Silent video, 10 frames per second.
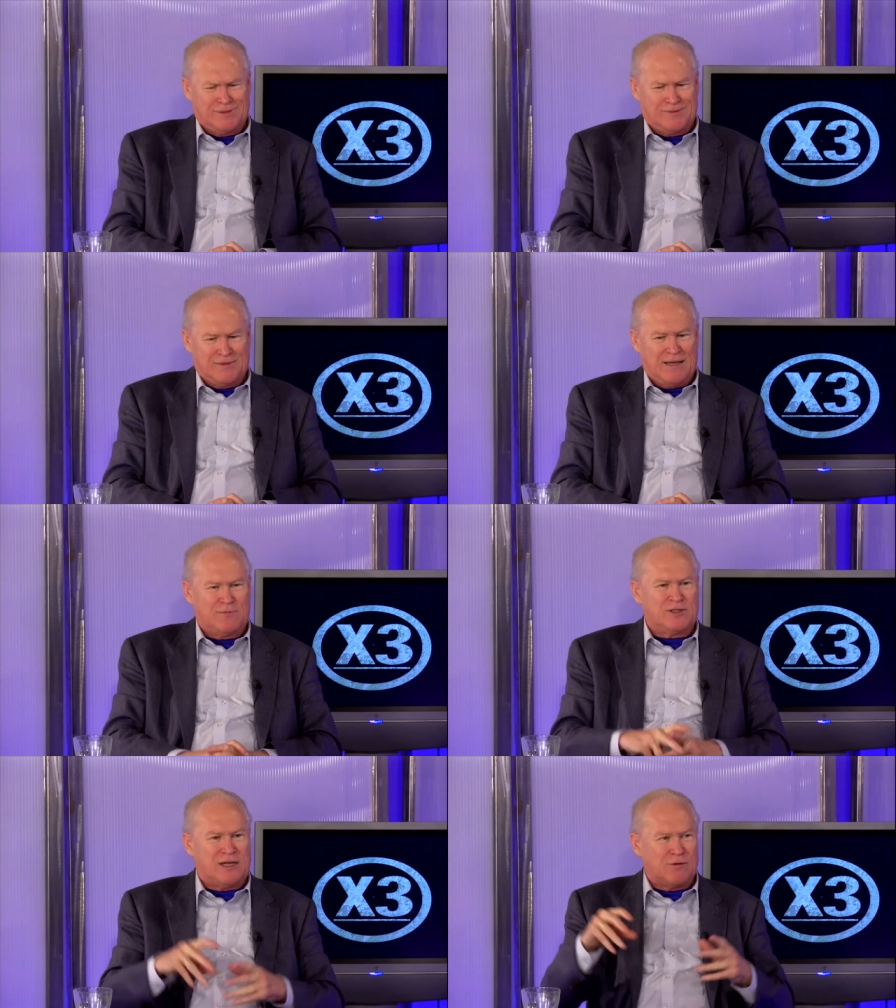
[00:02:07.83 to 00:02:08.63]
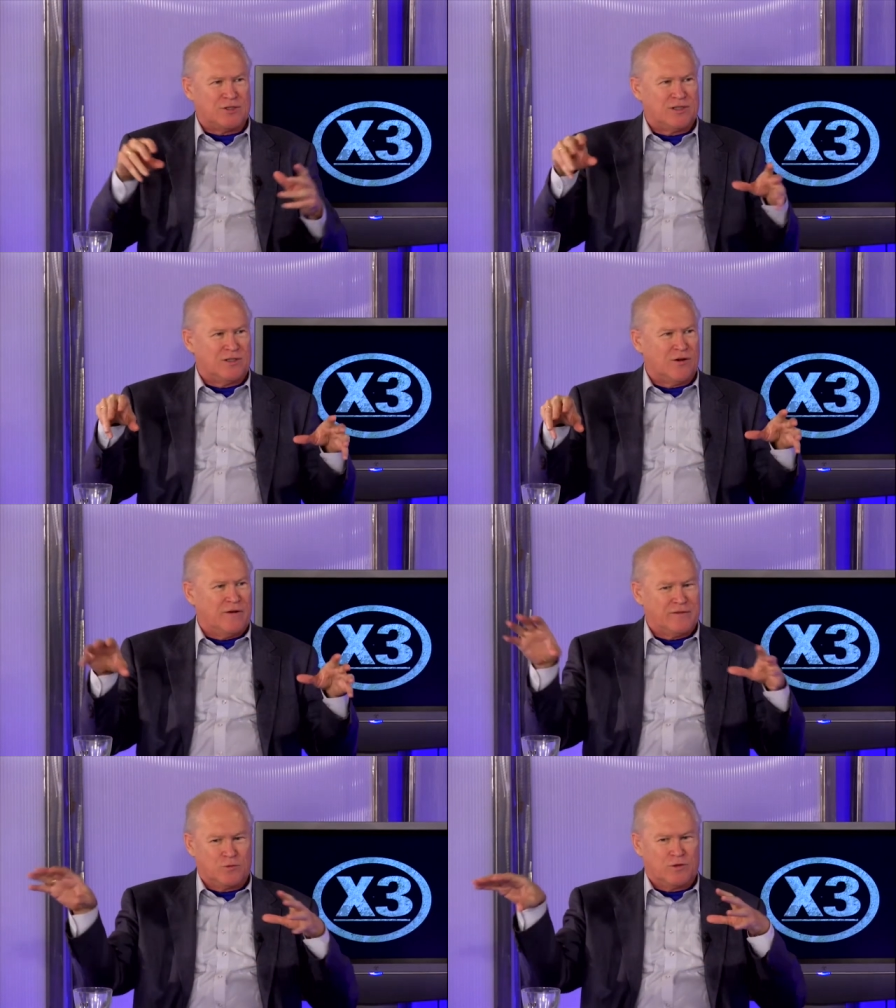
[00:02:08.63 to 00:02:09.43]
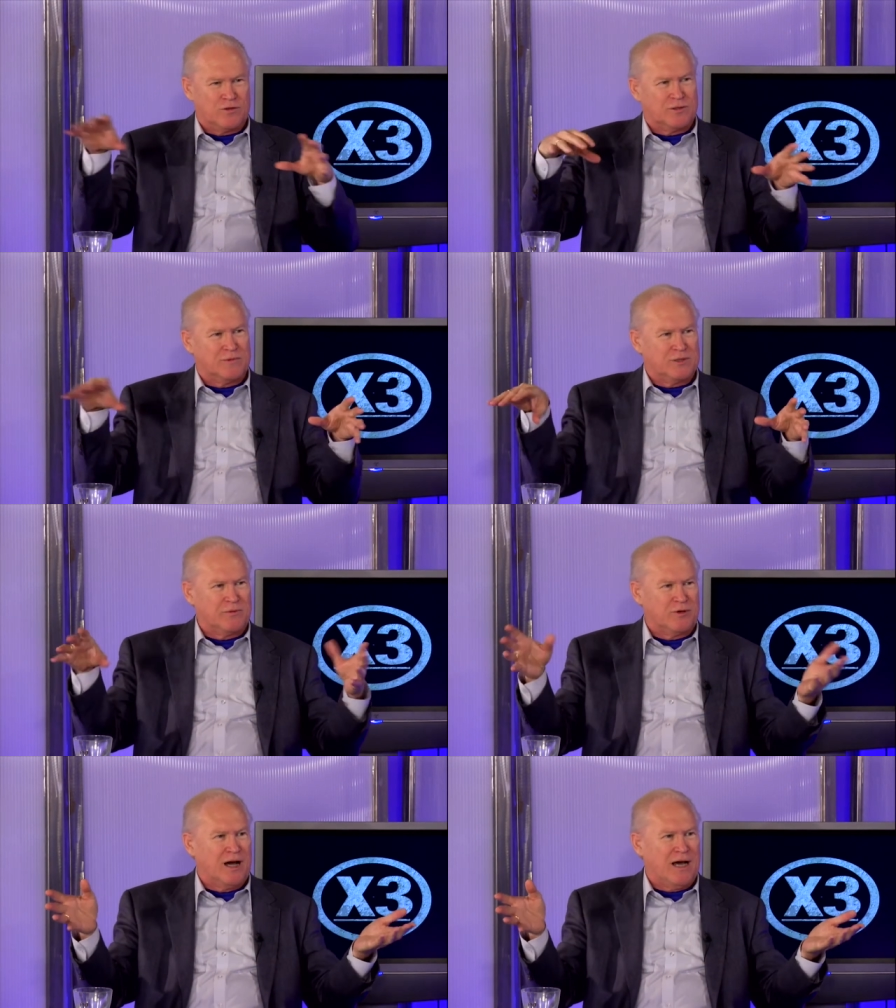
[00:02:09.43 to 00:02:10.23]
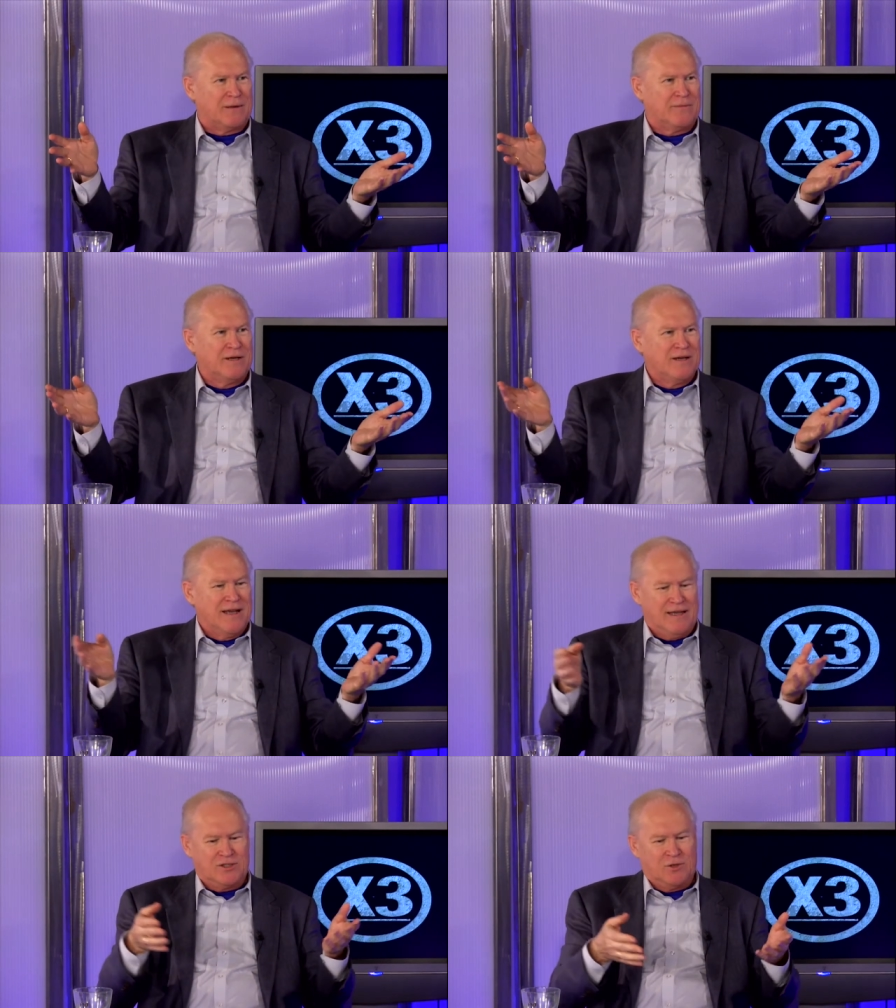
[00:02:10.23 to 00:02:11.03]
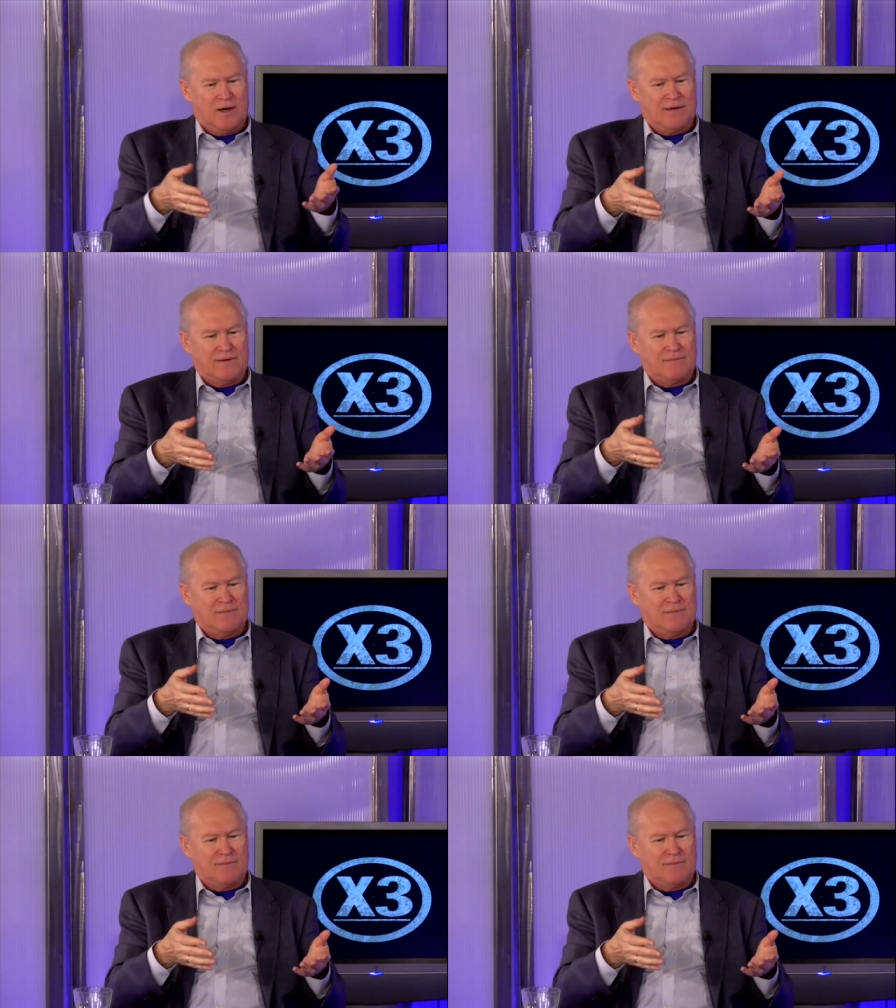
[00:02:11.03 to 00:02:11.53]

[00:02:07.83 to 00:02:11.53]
because I was in an office where there was a bunch of people yeah. got them, and so I.